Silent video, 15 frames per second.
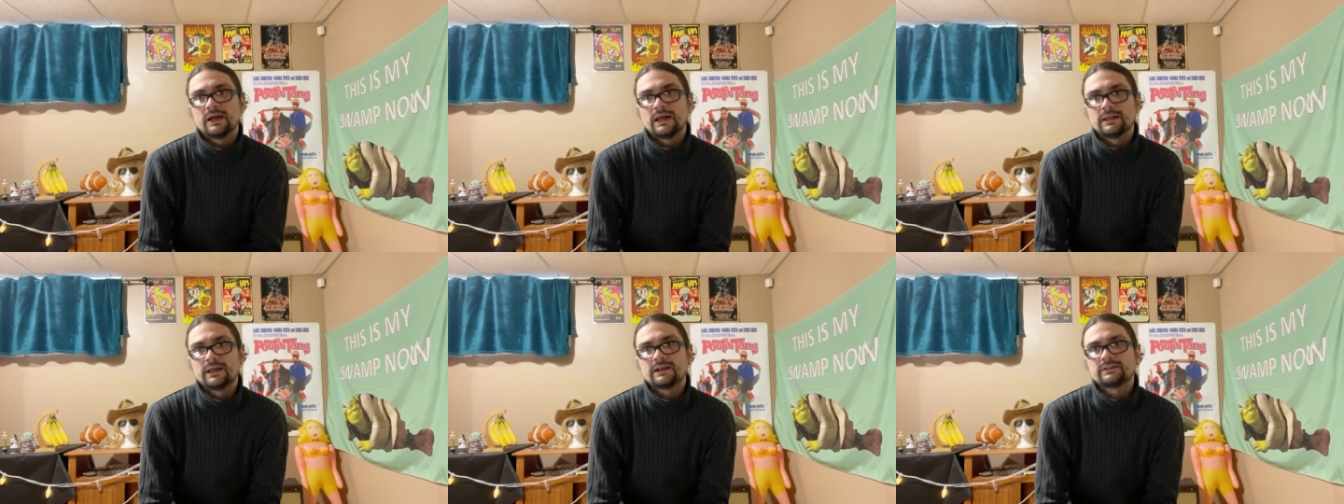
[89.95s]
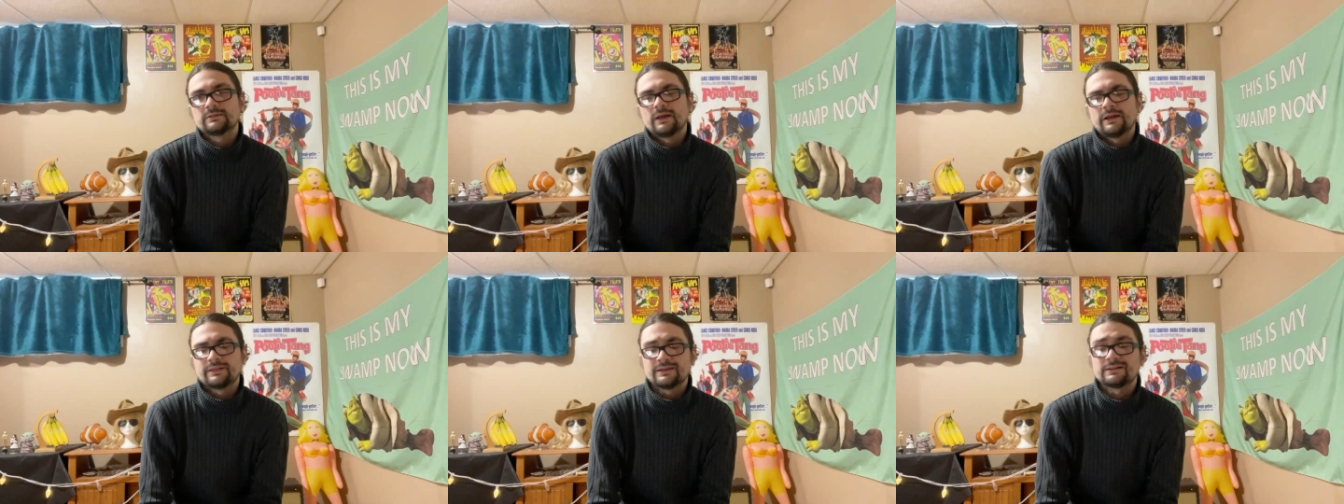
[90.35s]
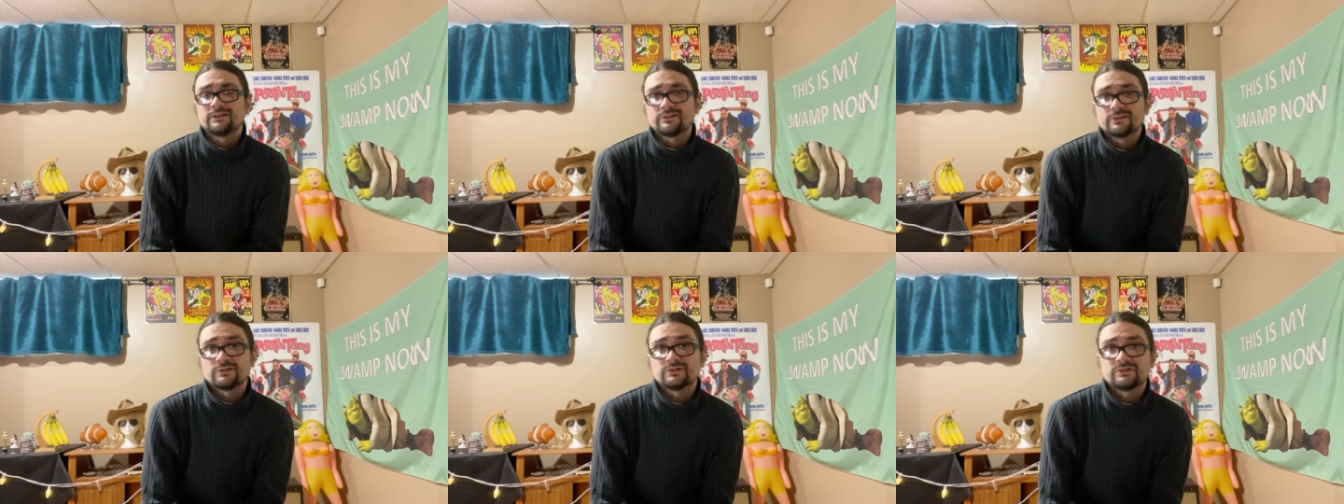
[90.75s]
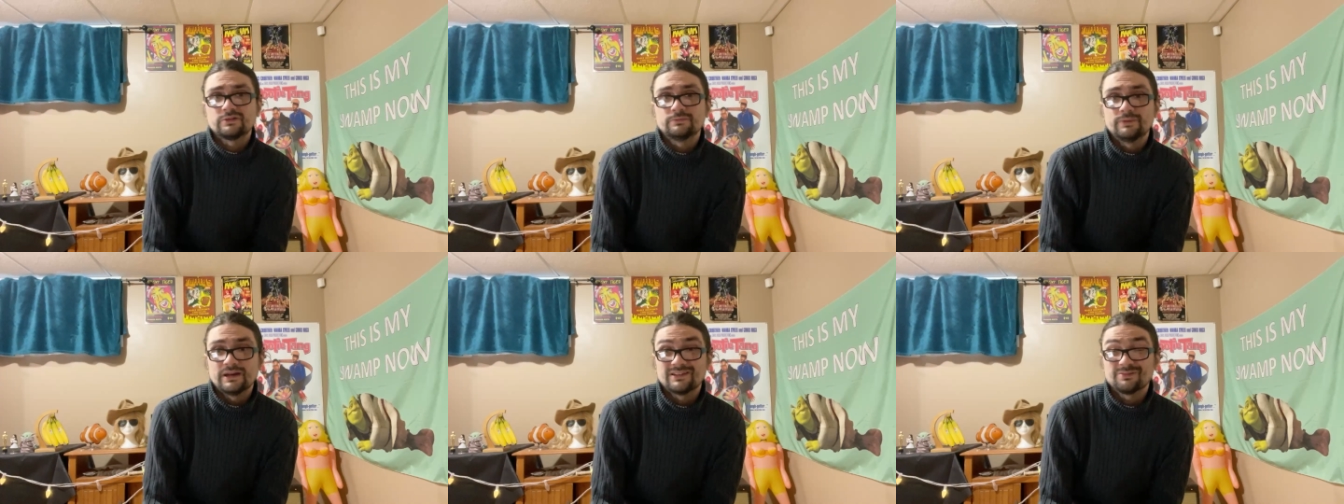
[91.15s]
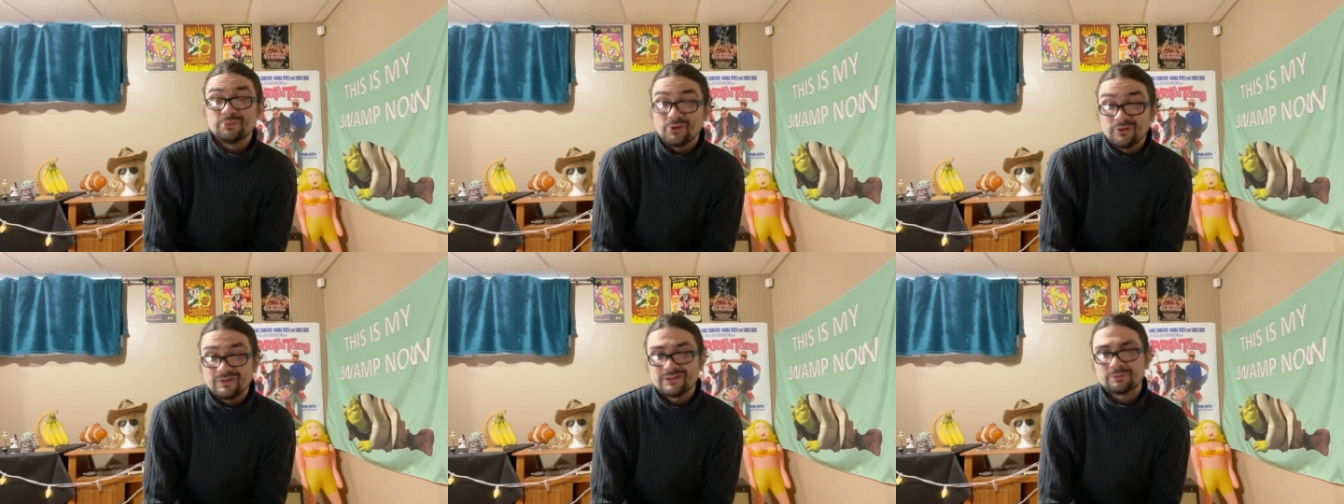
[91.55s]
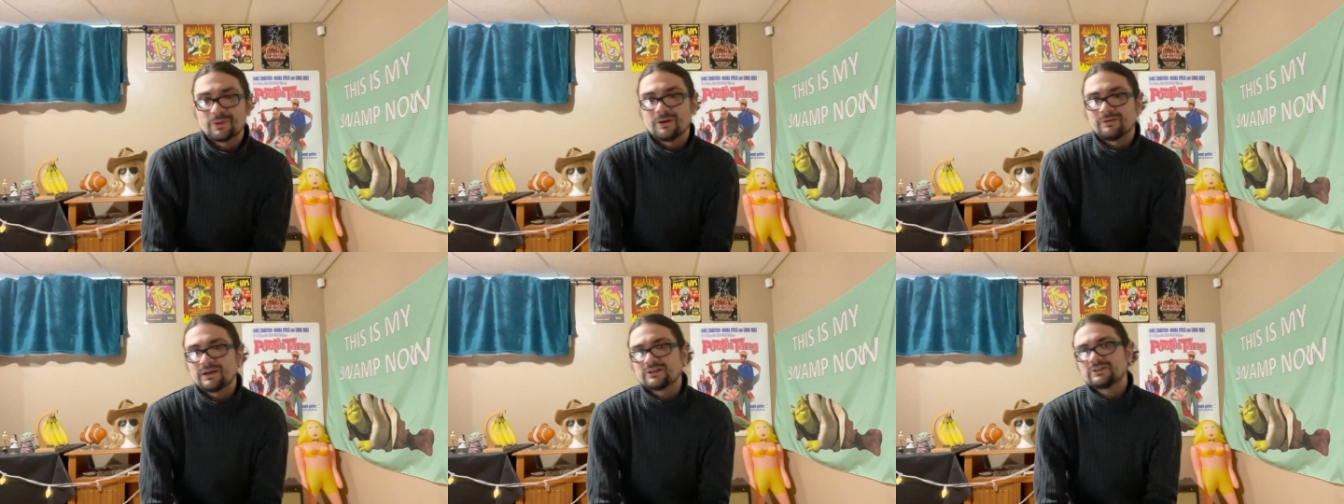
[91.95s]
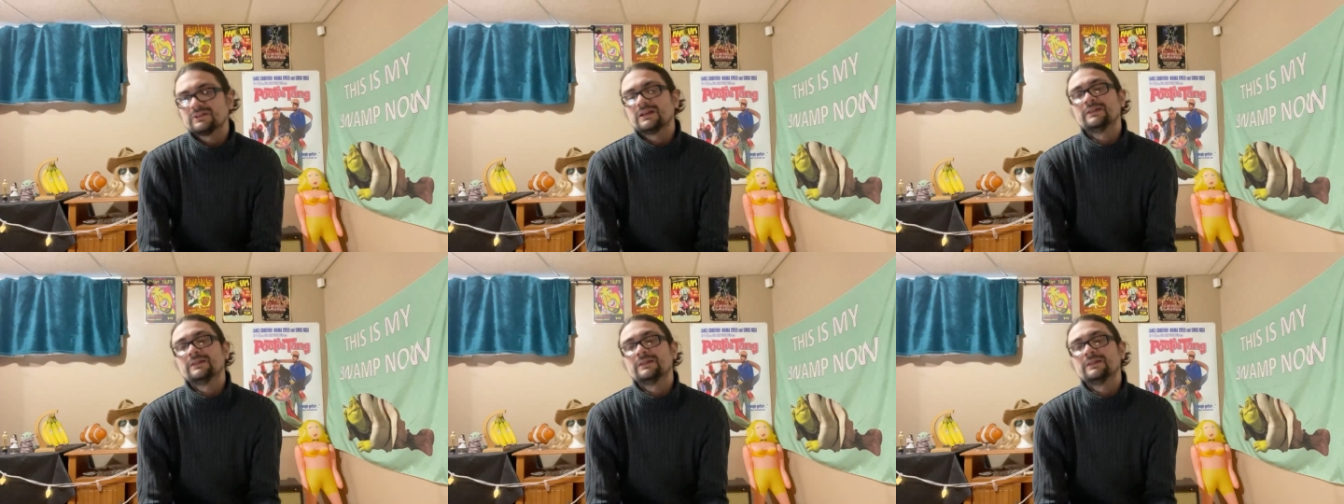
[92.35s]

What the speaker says: I think those are his two best movies, probably, actually.